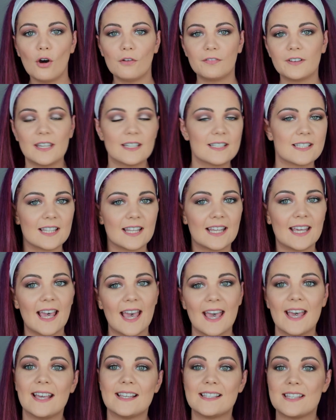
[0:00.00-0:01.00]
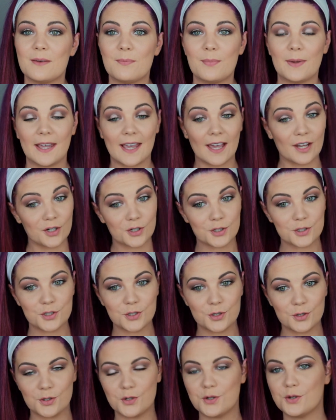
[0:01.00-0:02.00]
Obviously it is a beginner's
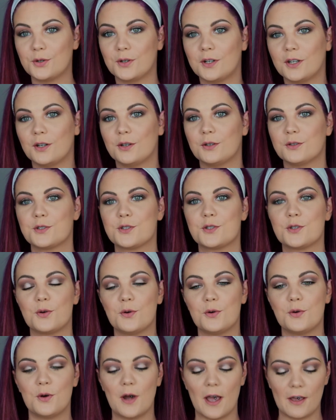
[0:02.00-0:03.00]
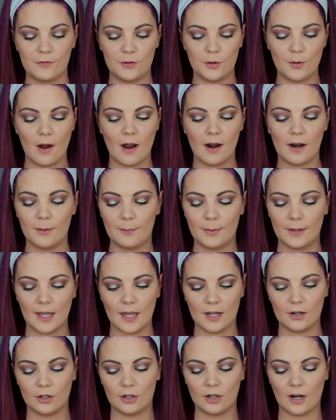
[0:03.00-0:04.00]
tutorial, so if you are a
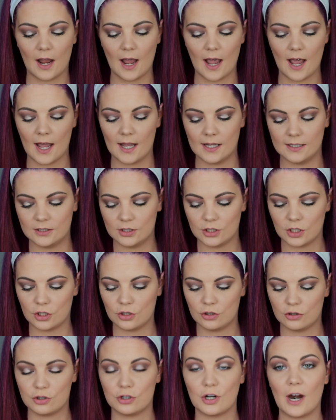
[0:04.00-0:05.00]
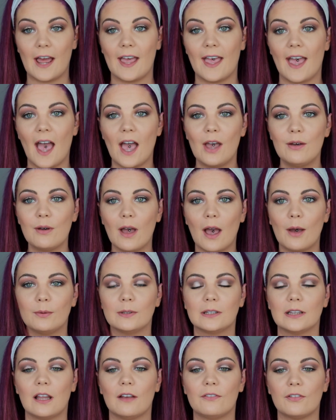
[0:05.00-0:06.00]
beginner and you try it out, I
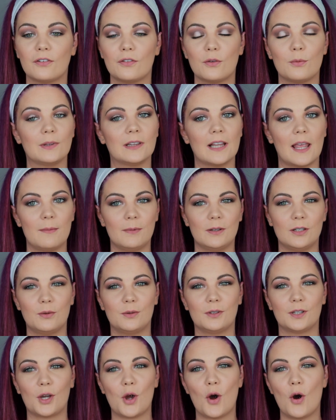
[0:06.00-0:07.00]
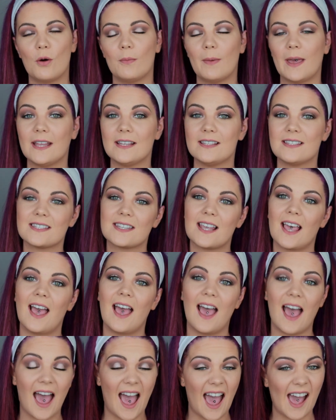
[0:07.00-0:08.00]
would love if you would let me know in the comments
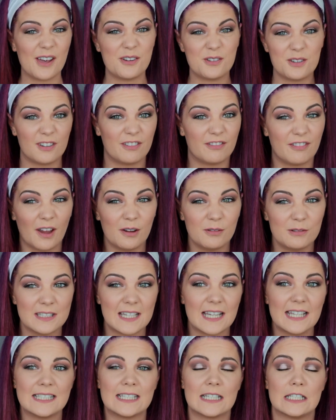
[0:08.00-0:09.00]
how you found it.